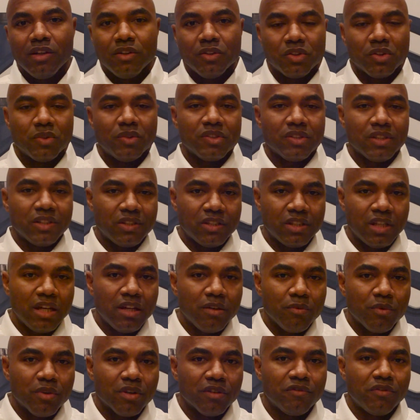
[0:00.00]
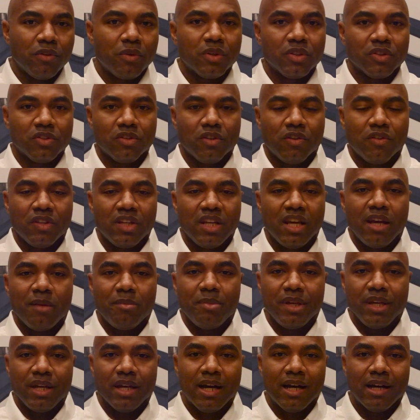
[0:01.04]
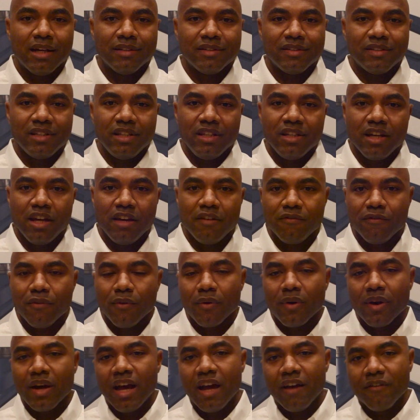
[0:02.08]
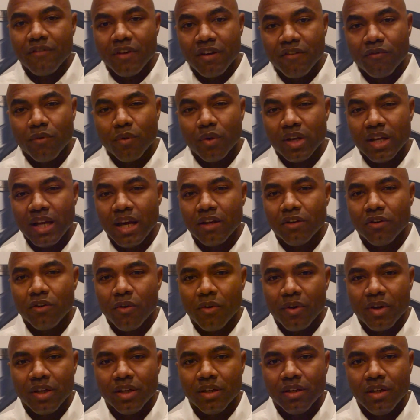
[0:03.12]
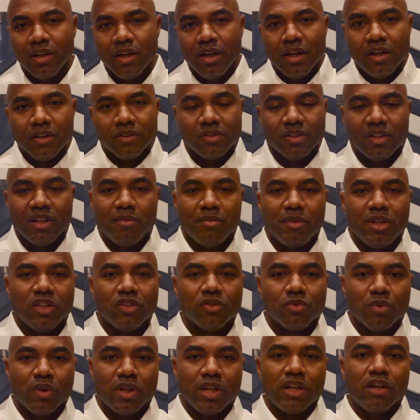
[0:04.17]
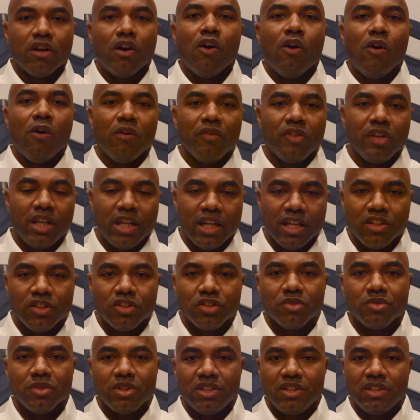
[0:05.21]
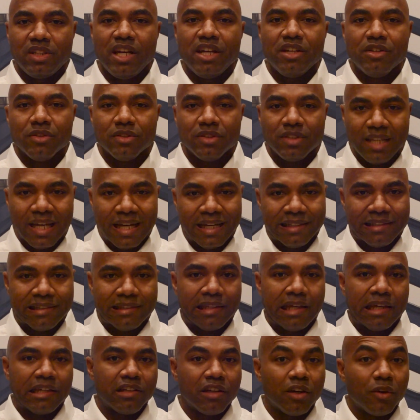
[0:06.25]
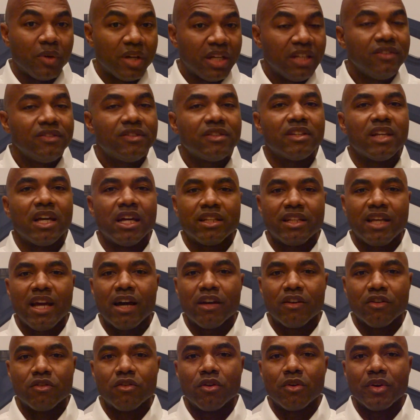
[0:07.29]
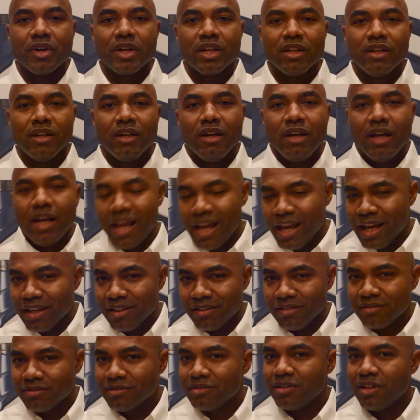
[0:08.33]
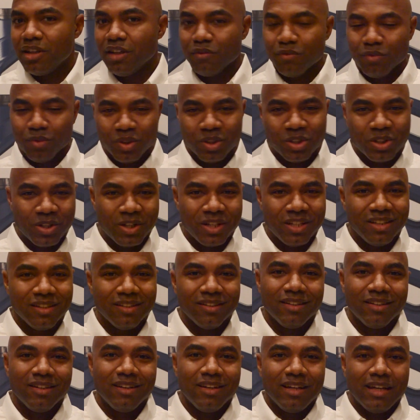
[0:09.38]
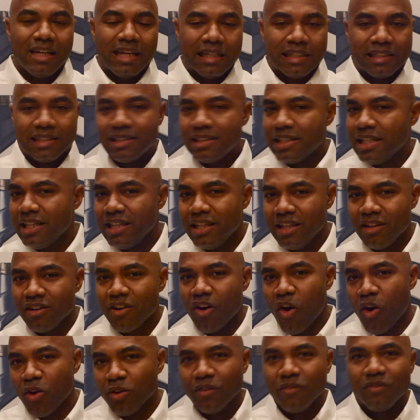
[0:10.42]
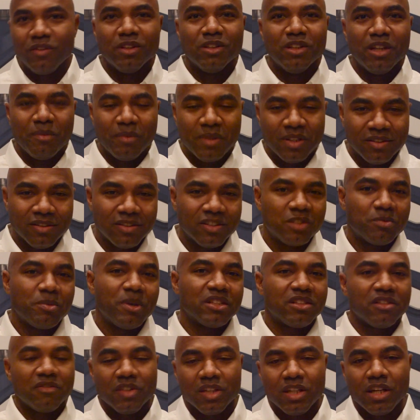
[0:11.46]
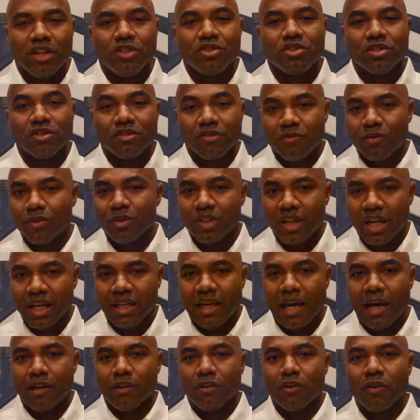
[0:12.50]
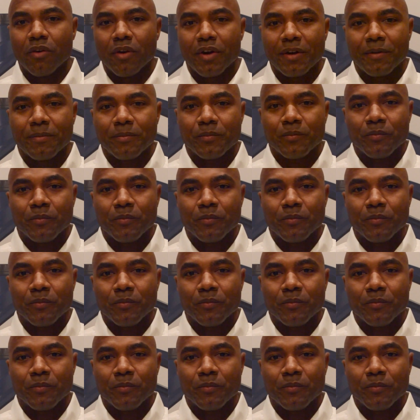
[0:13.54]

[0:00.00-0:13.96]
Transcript: So as I said, we're focused on the API CK4 FA4 category. So that means running all the industry standard tests that go into that category and, if we're good, exceeding all of the limits and specifications for that category.